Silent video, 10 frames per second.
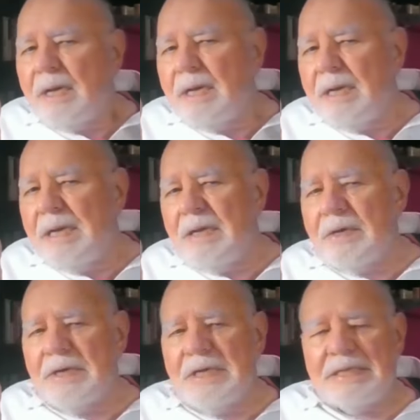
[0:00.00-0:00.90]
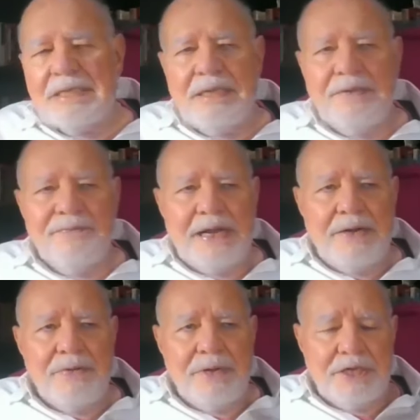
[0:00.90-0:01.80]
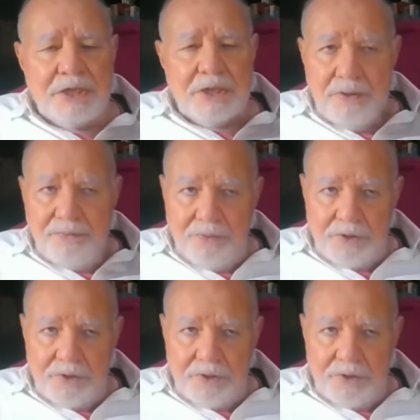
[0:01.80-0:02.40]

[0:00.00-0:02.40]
an increase in the valuation of